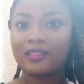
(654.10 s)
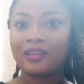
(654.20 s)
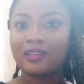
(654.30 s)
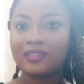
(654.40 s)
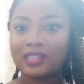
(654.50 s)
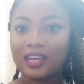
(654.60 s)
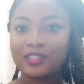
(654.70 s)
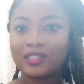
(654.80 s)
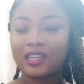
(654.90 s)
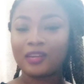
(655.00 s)
the
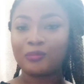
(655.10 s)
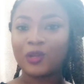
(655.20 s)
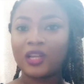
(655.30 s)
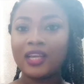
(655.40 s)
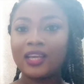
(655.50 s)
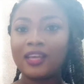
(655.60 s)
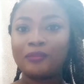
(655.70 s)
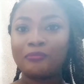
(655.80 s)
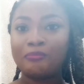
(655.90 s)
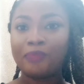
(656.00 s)
second syllable,
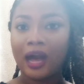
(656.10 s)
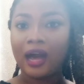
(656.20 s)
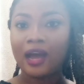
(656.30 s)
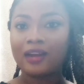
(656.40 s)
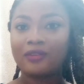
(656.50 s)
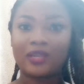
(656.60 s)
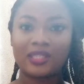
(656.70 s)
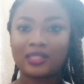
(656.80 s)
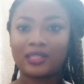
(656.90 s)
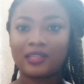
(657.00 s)

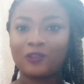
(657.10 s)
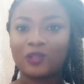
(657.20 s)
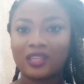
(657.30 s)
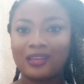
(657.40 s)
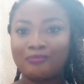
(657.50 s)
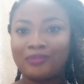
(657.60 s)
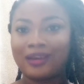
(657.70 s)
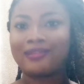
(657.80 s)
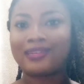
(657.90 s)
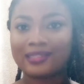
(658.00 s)
embarrassing, and not
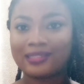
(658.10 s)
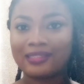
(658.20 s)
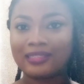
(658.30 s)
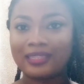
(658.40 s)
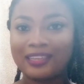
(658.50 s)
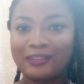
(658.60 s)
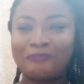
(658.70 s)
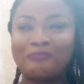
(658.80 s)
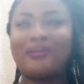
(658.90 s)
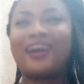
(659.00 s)
embarrassing.
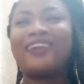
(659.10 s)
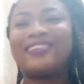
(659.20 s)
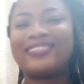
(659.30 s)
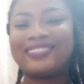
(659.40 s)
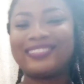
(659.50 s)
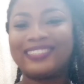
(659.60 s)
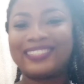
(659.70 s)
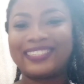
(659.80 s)
Embarrassing.